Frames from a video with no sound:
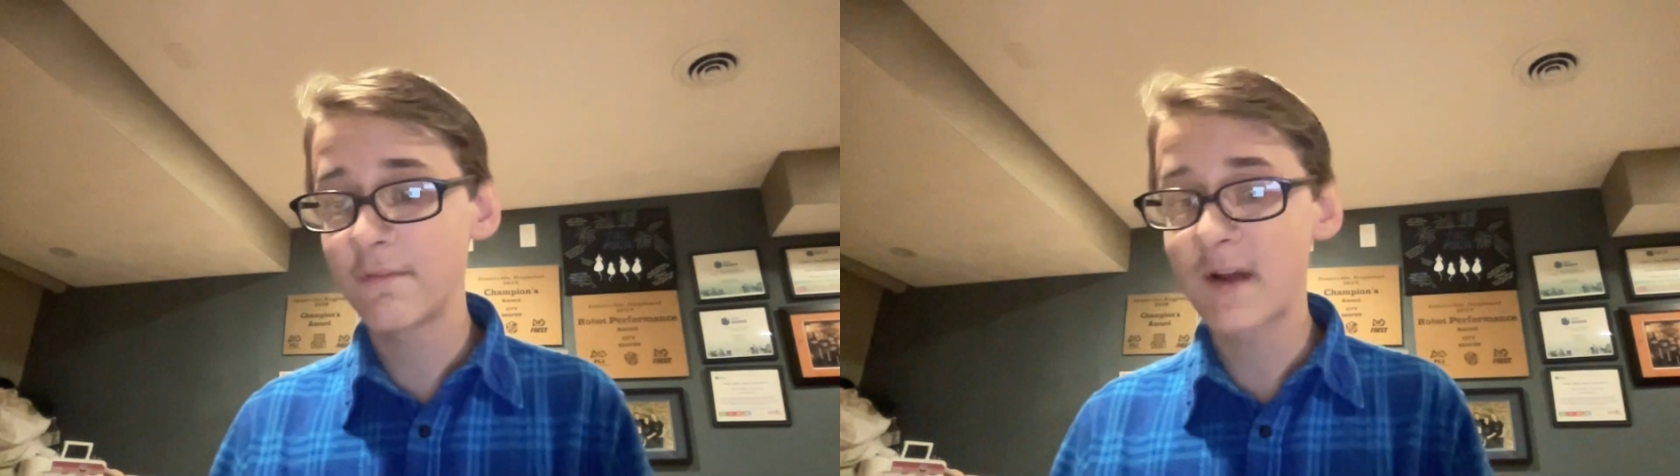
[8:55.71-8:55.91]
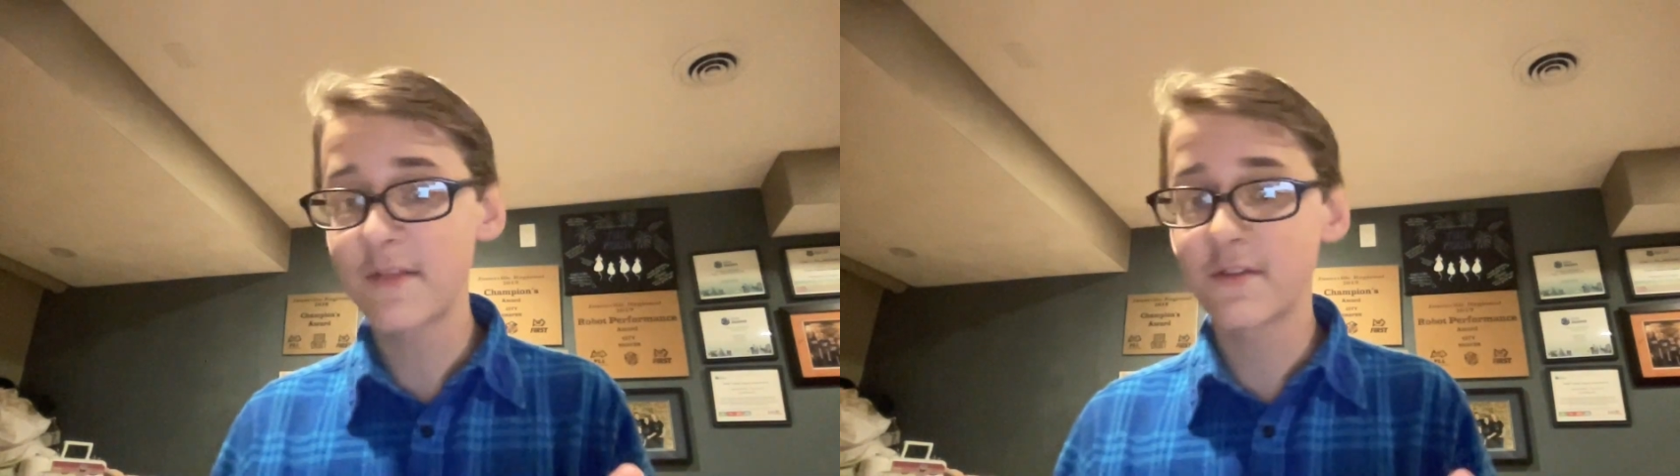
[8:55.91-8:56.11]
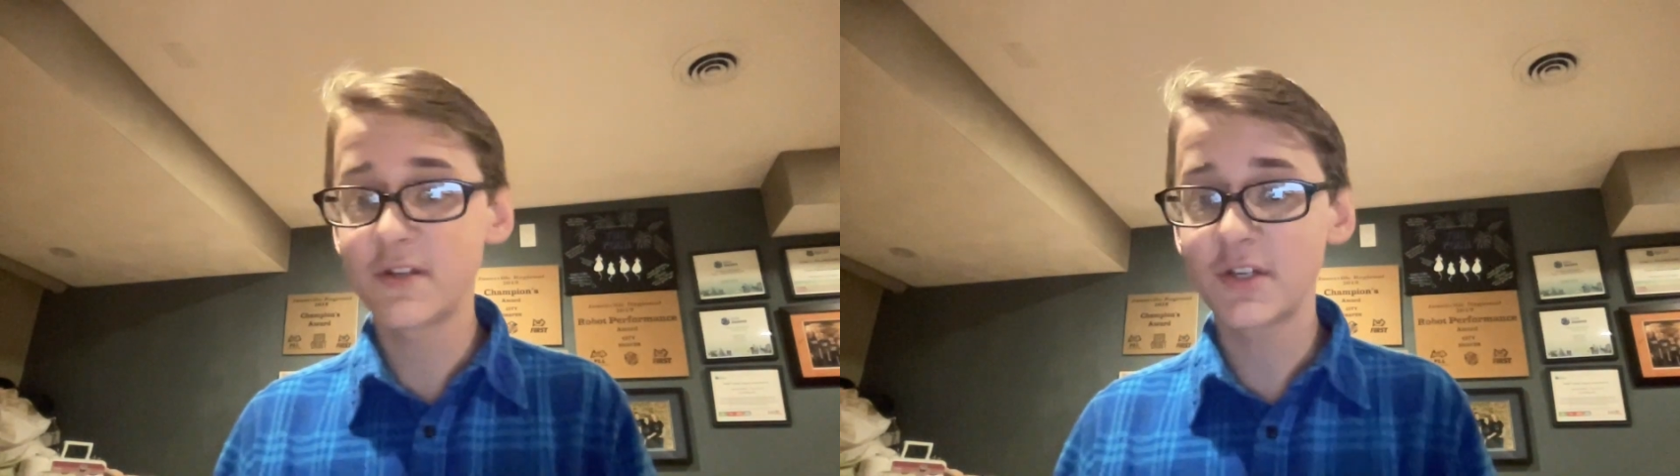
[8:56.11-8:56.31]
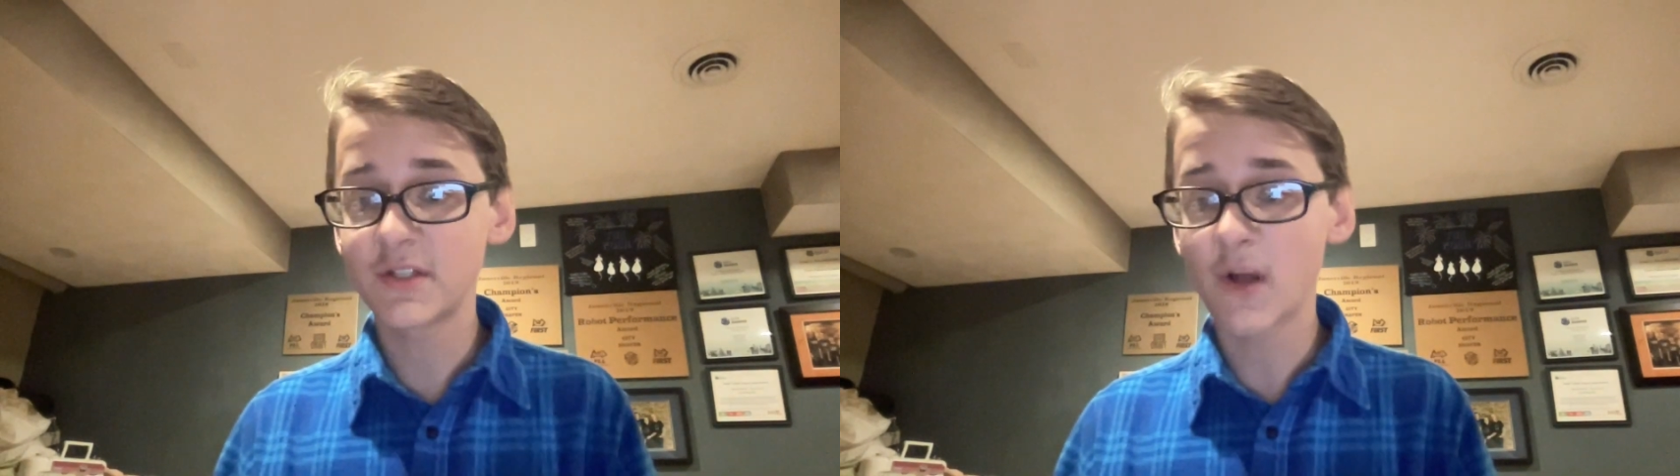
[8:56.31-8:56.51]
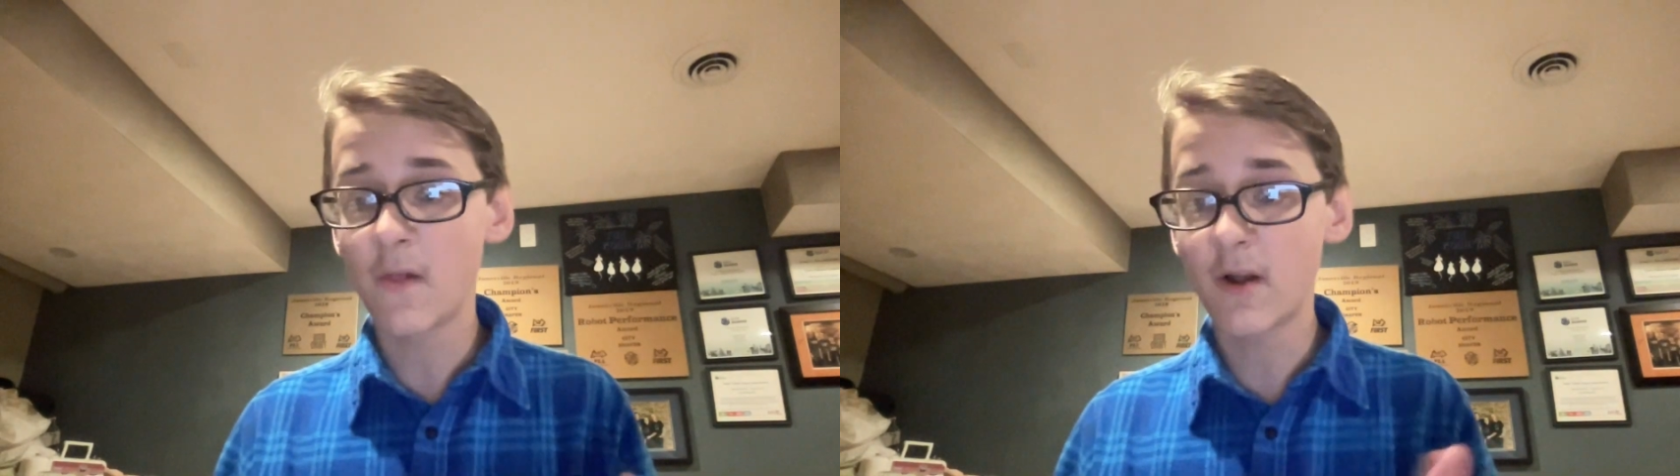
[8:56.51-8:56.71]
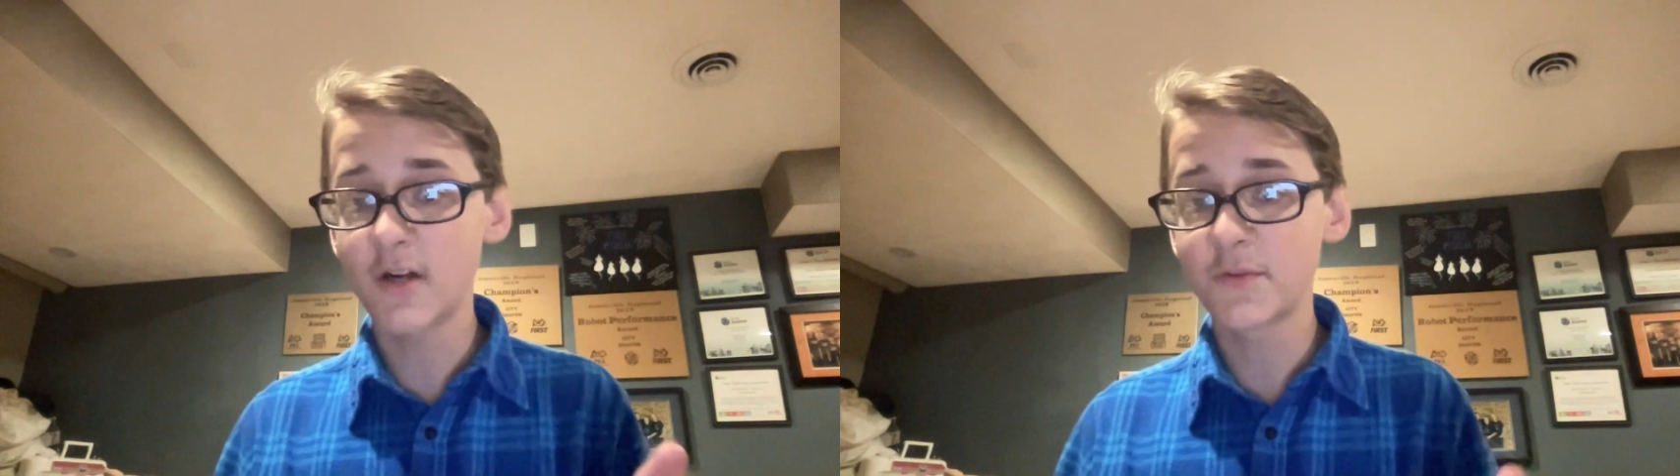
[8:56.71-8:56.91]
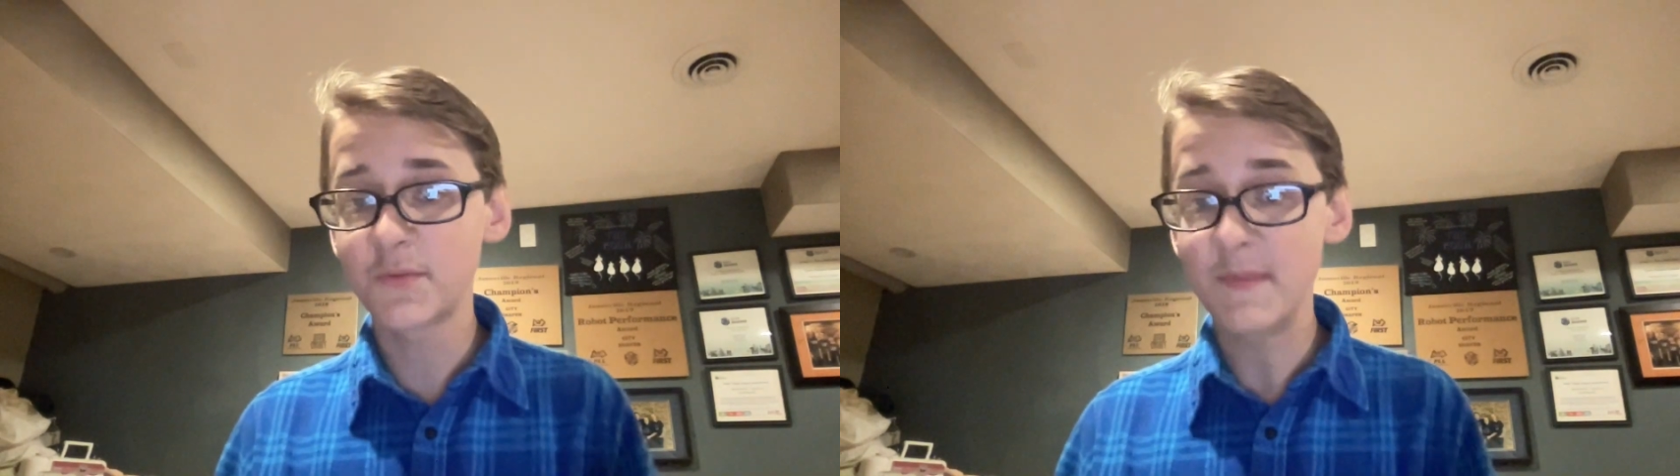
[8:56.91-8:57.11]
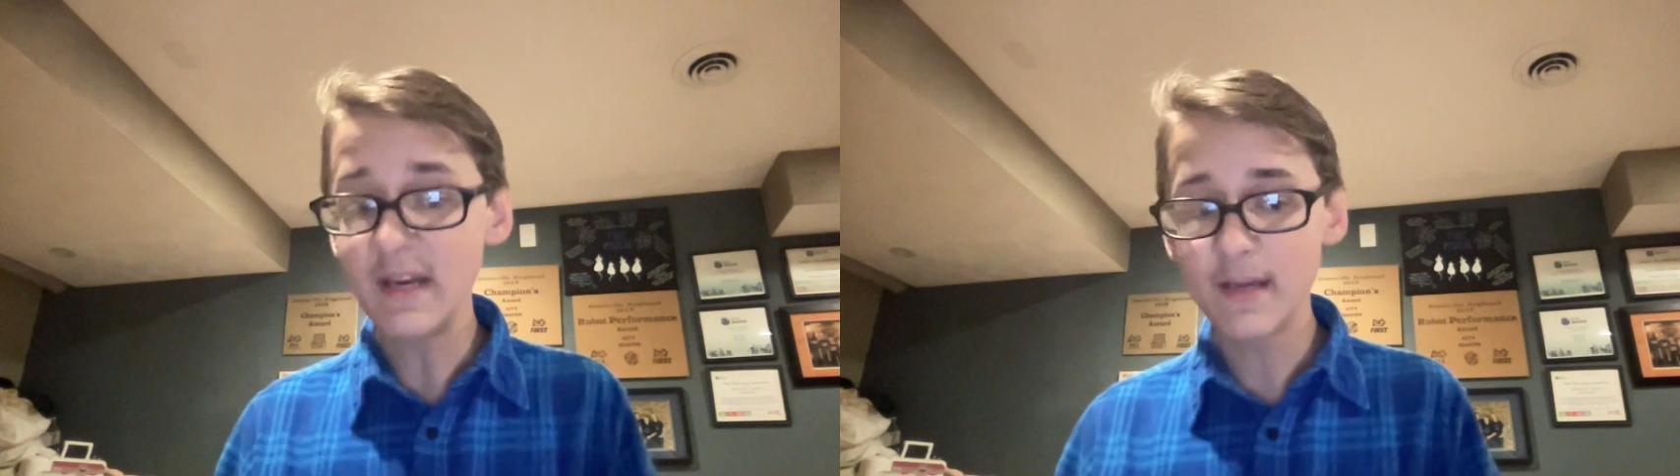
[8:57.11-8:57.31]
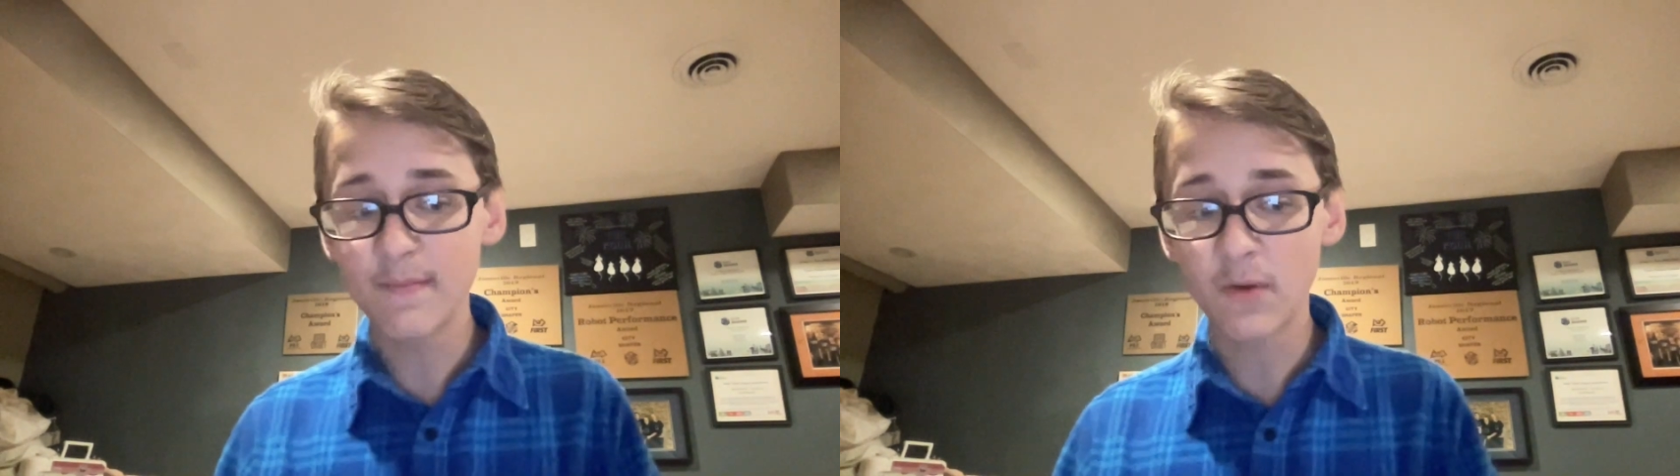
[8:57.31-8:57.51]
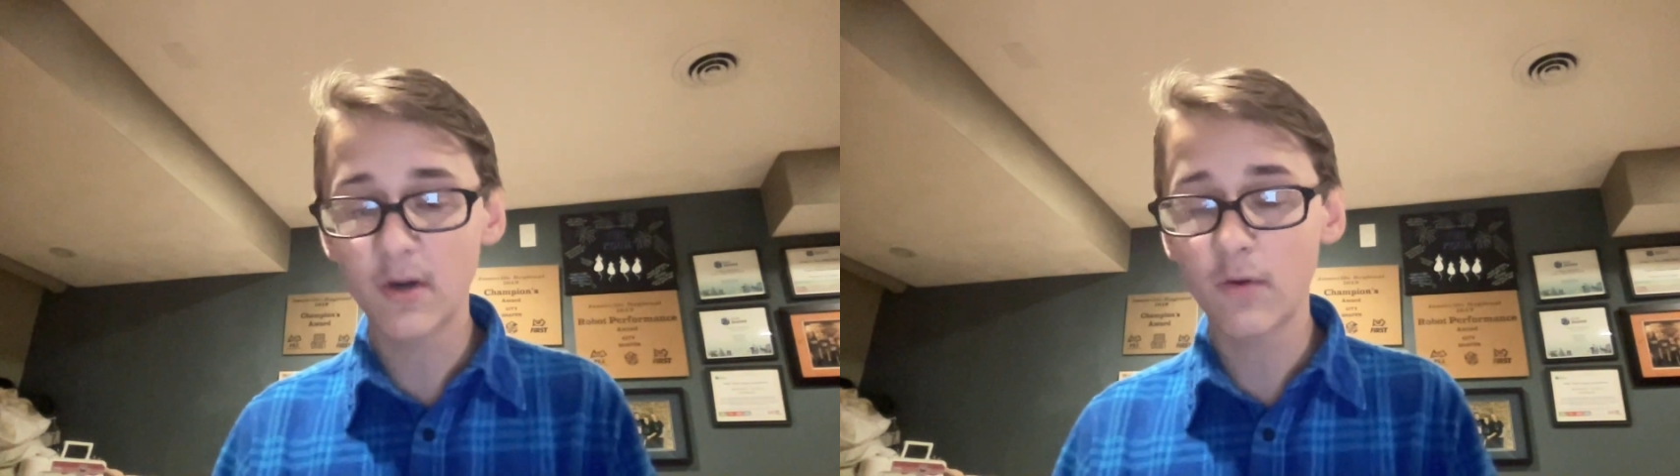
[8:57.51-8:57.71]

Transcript: rather than just a large and medium motor,